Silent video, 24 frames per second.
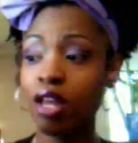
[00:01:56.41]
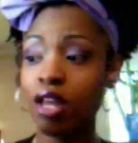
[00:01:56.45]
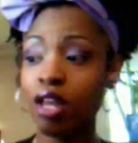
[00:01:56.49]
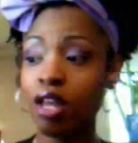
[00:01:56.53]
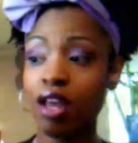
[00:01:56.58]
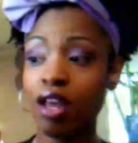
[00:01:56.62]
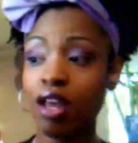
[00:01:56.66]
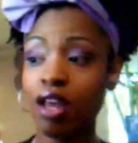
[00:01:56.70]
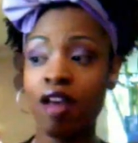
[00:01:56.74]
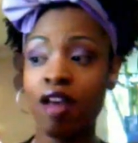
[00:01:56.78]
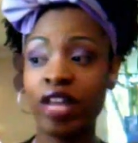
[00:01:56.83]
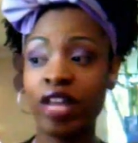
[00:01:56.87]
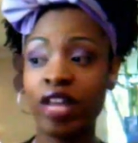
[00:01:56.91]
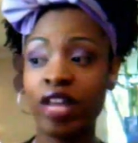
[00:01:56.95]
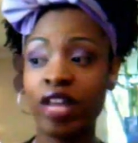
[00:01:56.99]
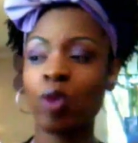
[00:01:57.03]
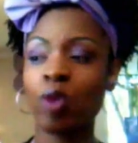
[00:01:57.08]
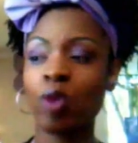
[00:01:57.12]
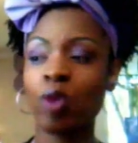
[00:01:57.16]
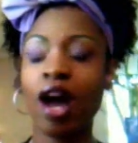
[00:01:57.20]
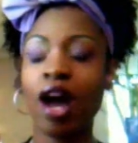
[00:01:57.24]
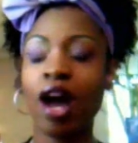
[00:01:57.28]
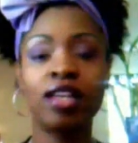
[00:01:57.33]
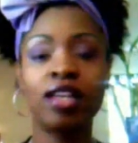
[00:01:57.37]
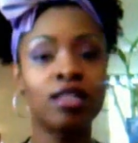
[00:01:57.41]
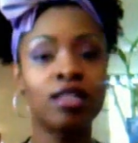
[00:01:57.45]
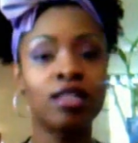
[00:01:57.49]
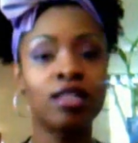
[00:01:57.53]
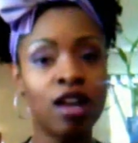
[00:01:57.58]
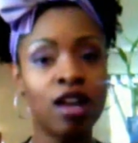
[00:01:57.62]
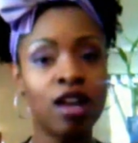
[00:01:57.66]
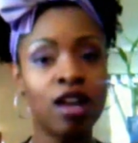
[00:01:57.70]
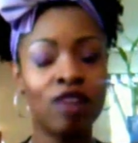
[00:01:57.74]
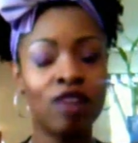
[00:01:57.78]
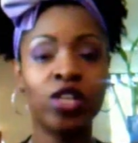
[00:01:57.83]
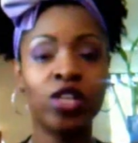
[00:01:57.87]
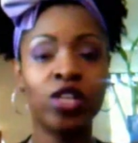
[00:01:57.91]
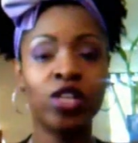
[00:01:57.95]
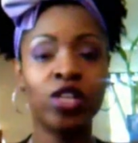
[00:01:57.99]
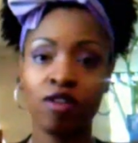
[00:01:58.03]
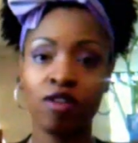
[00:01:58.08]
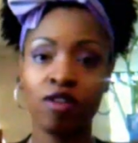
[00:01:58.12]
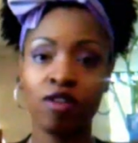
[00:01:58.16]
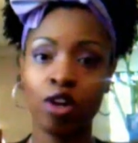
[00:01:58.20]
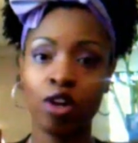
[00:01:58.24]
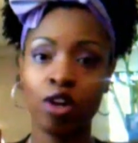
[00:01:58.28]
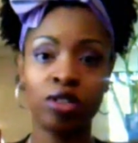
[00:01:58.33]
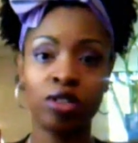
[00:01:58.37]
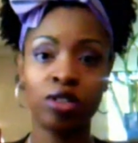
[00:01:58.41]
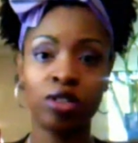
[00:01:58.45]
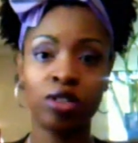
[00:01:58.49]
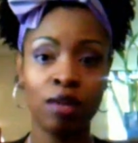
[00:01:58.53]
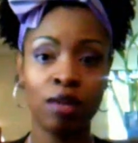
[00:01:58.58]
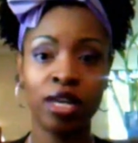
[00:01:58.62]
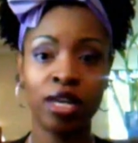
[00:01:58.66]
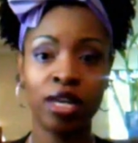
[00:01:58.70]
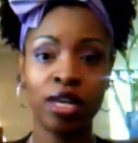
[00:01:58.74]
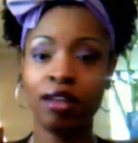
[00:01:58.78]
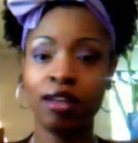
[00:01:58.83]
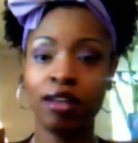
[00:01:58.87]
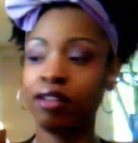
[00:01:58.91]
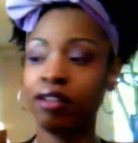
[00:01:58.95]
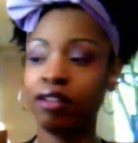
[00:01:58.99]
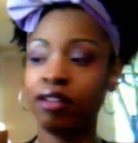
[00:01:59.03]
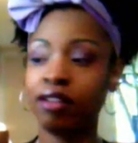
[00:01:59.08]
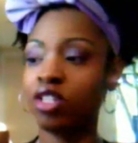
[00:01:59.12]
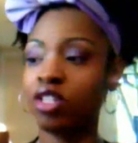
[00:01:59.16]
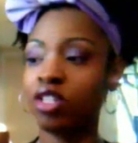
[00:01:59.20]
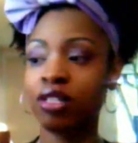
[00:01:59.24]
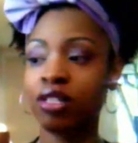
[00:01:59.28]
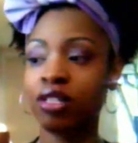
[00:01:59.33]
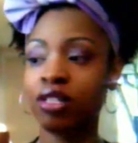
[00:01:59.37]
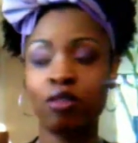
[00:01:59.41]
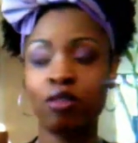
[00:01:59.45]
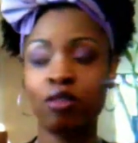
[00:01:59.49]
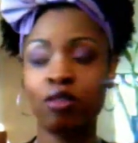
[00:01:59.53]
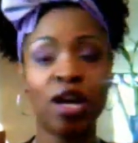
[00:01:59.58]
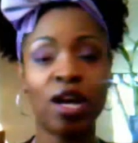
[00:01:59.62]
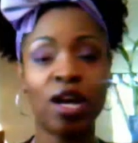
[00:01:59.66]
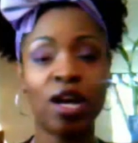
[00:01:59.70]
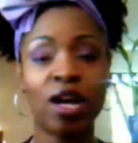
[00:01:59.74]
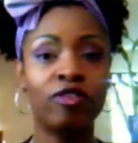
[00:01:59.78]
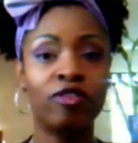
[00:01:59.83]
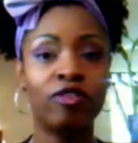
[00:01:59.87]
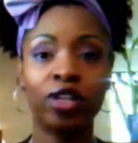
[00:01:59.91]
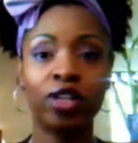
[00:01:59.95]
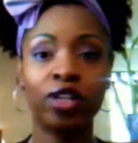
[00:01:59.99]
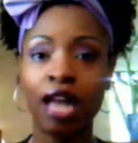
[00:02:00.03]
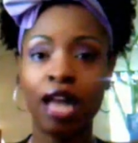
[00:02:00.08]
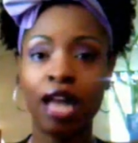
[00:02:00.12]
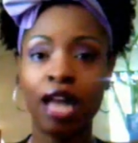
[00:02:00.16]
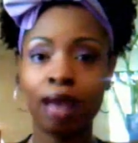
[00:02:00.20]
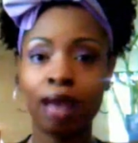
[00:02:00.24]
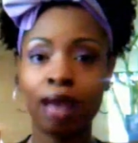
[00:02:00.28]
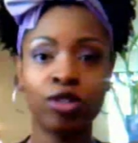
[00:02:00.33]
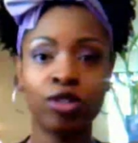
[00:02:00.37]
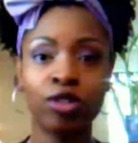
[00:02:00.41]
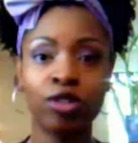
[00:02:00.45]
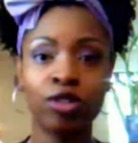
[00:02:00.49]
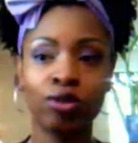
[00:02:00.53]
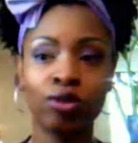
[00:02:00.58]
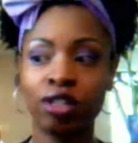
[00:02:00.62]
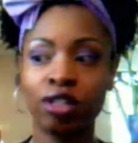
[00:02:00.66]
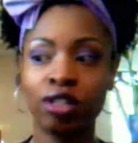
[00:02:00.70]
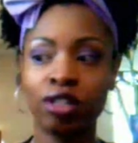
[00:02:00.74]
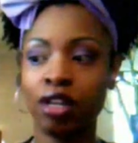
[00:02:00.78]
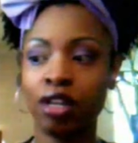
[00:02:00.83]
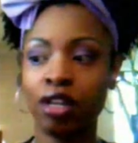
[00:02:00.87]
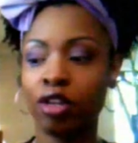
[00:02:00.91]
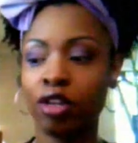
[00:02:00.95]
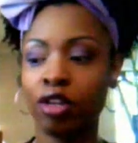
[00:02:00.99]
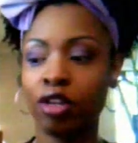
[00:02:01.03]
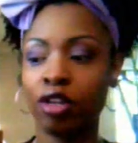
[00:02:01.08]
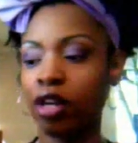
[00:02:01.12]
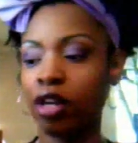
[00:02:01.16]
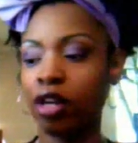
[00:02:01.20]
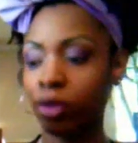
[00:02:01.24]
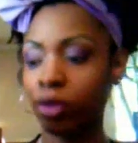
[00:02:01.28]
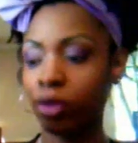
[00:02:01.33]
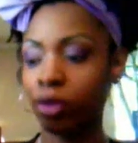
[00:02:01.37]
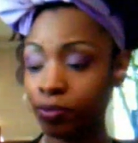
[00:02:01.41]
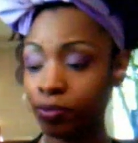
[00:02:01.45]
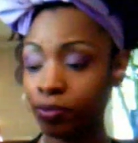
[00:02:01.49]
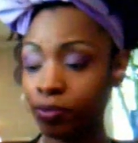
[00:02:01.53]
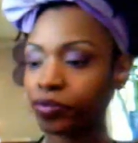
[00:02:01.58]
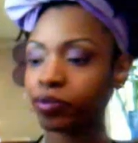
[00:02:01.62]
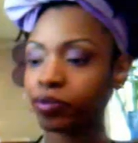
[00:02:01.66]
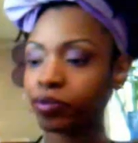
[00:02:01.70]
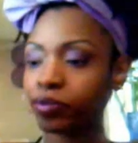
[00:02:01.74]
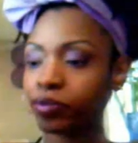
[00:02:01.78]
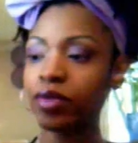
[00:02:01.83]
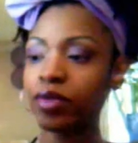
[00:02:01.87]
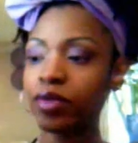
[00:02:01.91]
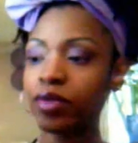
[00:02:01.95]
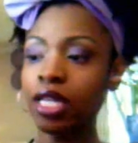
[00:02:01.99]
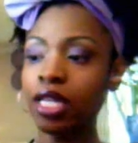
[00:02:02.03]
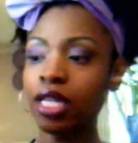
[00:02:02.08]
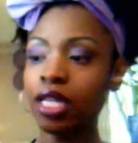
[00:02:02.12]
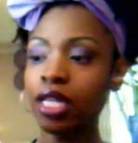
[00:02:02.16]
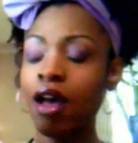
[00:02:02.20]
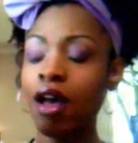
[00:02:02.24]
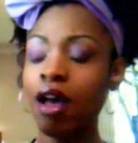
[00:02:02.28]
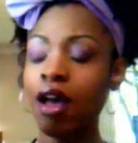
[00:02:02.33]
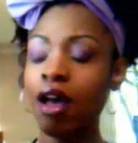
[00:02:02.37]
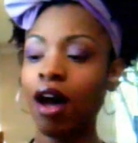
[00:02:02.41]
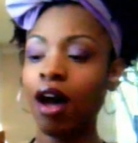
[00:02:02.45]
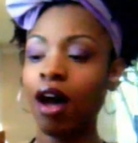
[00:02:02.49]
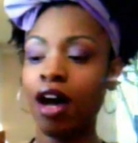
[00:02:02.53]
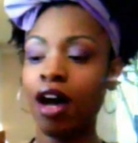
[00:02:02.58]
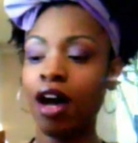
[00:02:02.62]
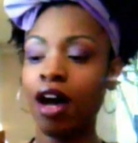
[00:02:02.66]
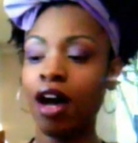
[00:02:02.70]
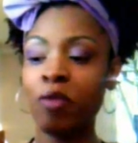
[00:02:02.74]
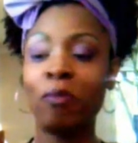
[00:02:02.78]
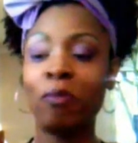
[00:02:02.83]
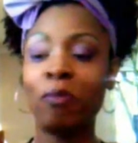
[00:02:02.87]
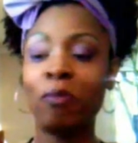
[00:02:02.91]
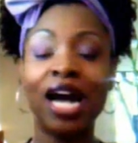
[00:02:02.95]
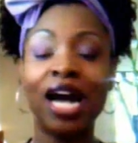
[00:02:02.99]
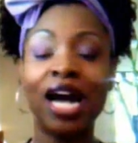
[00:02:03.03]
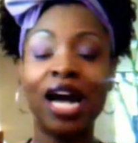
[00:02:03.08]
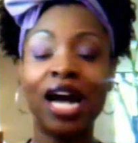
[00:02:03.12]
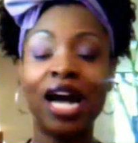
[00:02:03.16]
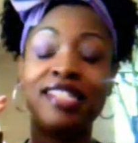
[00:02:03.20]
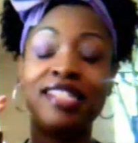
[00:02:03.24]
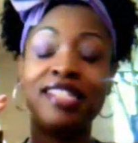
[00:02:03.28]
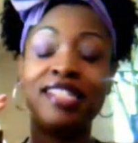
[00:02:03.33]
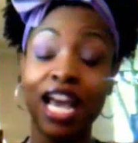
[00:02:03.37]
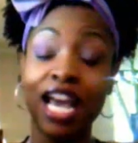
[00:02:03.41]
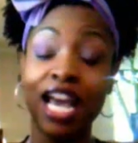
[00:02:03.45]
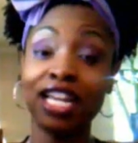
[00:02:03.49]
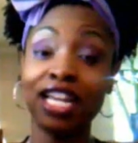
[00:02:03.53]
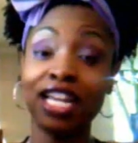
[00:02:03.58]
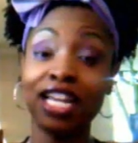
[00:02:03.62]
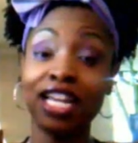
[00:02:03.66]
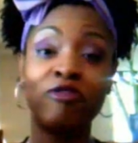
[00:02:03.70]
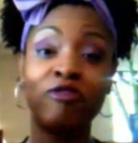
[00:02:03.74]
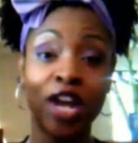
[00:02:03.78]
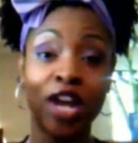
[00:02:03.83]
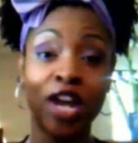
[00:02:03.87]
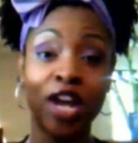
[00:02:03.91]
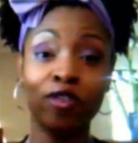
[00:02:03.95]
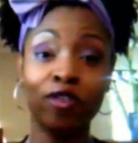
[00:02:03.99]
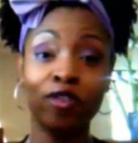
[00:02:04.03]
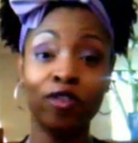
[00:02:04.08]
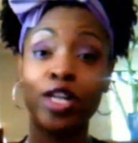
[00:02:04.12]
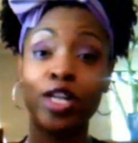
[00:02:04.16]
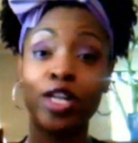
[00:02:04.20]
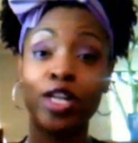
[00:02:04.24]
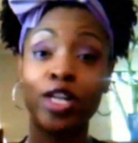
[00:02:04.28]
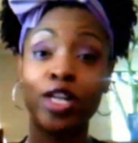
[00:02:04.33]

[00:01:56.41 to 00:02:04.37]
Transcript: And that's why I love the Left Coast Lemon. It just leaves my hair feeling absolutely incredible. My second favorite